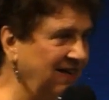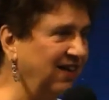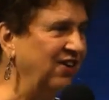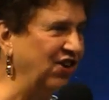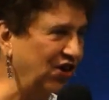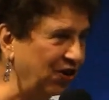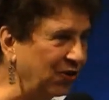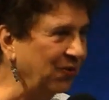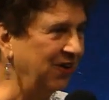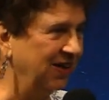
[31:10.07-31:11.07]
in
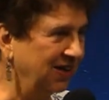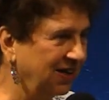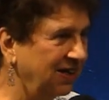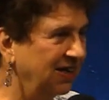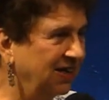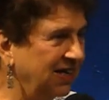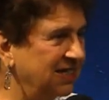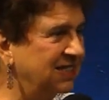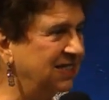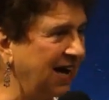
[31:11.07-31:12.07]
you.
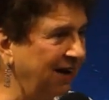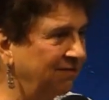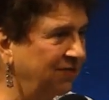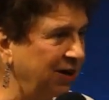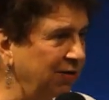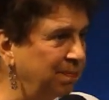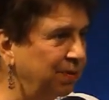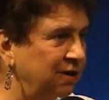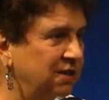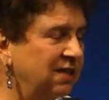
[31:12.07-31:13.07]
Is that very
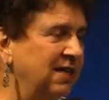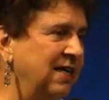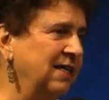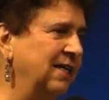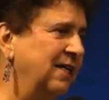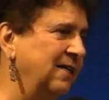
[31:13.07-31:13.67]
personality